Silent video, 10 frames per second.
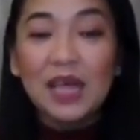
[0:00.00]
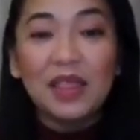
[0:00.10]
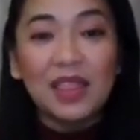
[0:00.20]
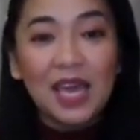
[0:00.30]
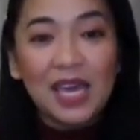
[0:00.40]

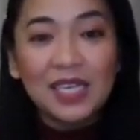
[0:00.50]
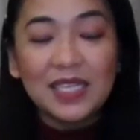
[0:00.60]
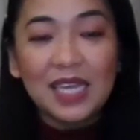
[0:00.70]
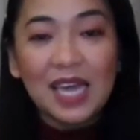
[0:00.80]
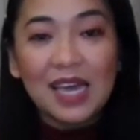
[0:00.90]
Thanks
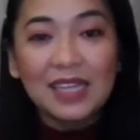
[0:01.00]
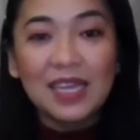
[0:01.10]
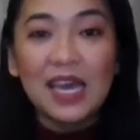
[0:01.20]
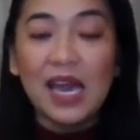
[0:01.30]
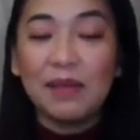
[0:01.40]
again,
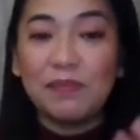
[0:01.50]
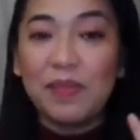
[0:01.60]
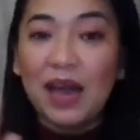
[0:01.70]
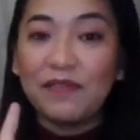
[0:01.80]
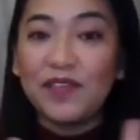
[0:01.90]
and
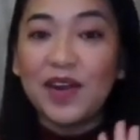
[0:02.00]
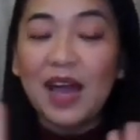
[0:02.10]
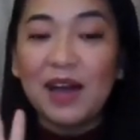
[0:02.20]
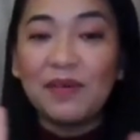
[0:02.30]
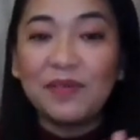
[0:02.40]
bye for
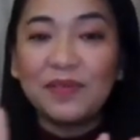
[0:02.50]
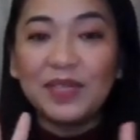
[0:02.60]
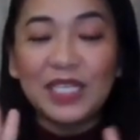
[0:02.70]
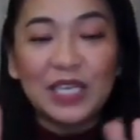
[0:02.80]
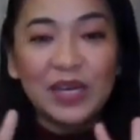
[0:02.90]
now.
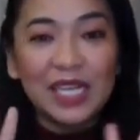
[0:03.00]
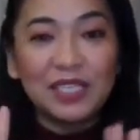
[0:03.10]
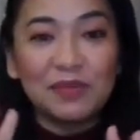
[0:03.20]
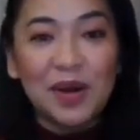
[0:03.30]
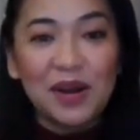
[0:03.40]
See you again
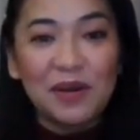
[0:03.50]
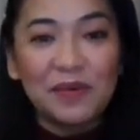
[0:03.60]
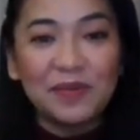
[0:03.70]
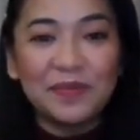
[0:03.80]
tomorrow.